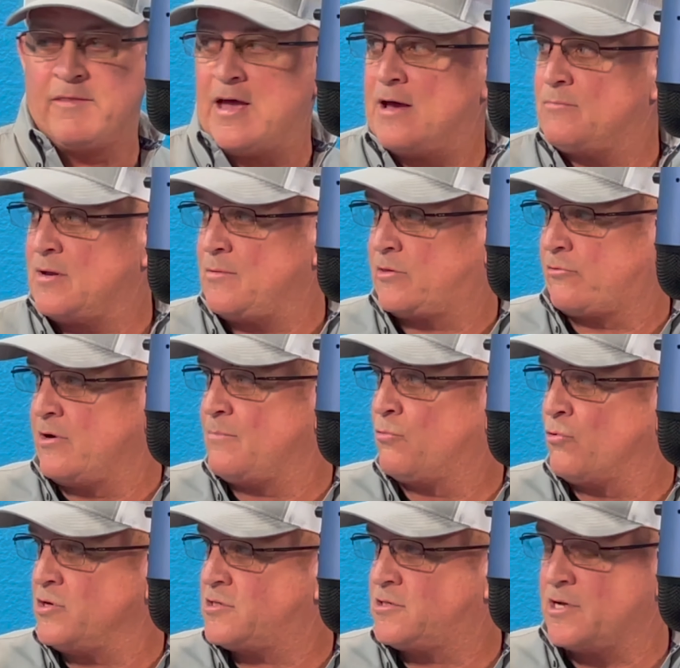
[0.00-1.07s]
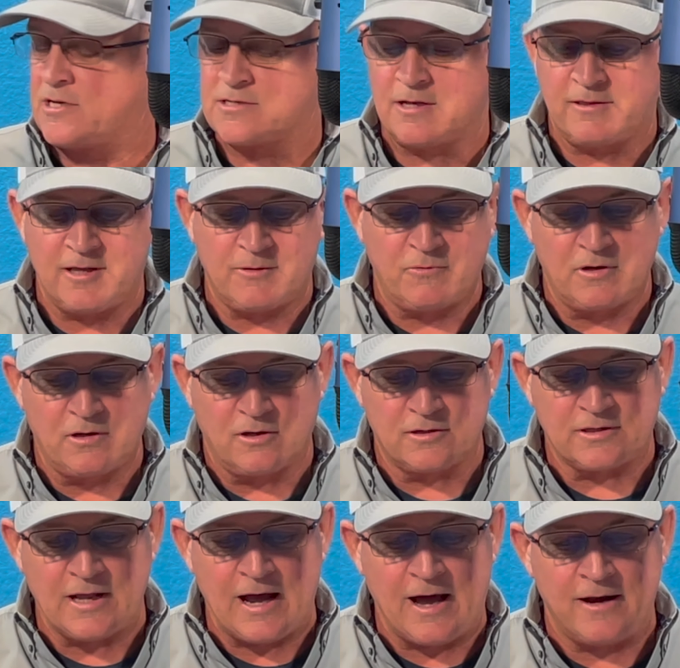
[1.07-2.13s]
that, maybe 3.6, I think we
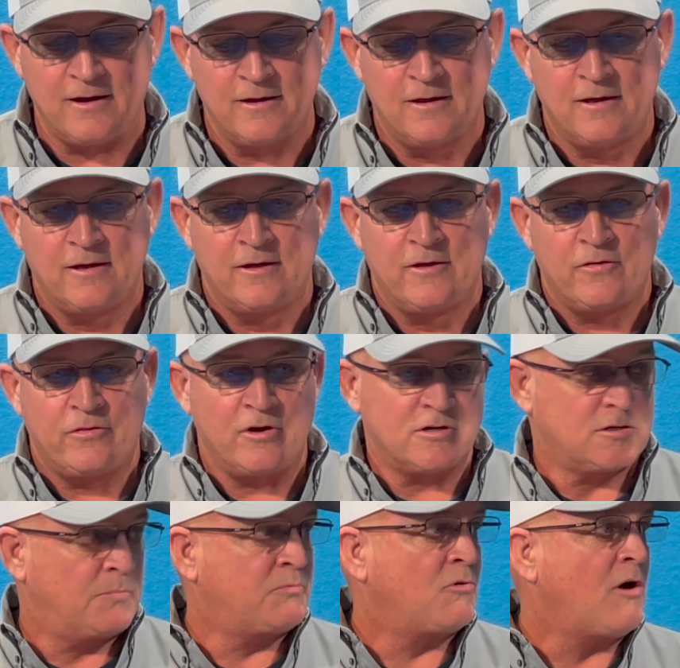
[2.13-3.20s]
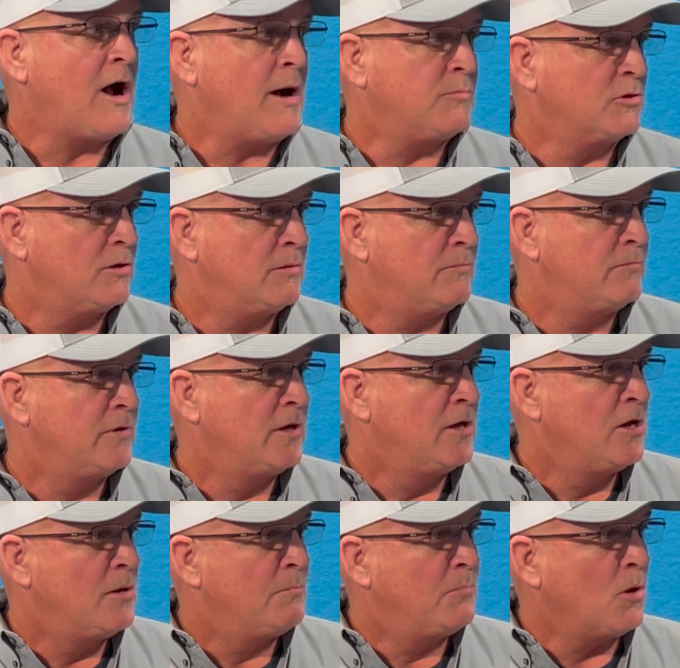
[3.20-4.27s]
looked at, there's a problem.
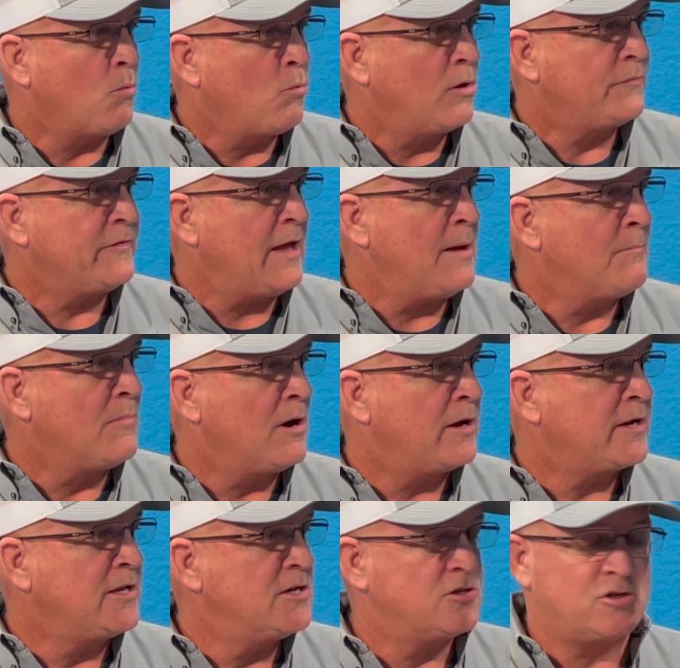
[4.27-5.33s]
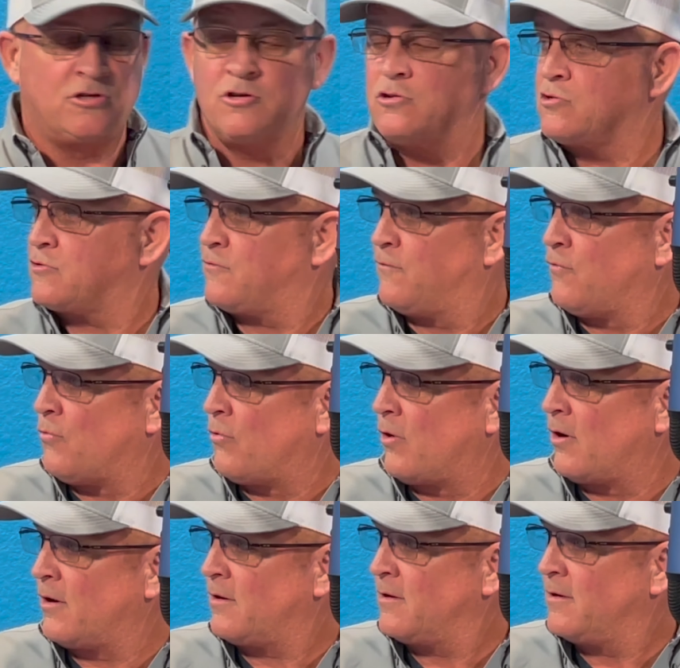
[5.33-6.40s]
But what that money is used
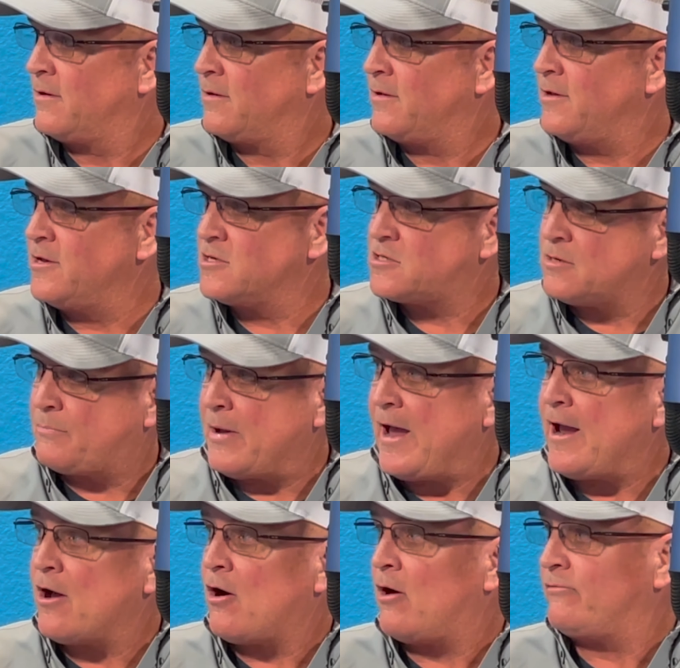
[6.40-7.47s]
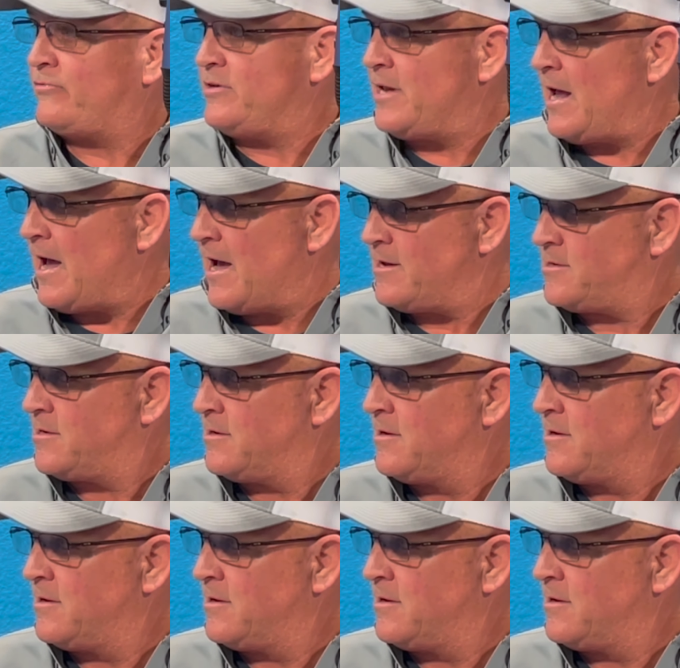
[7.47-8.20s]
for is to pay off debt.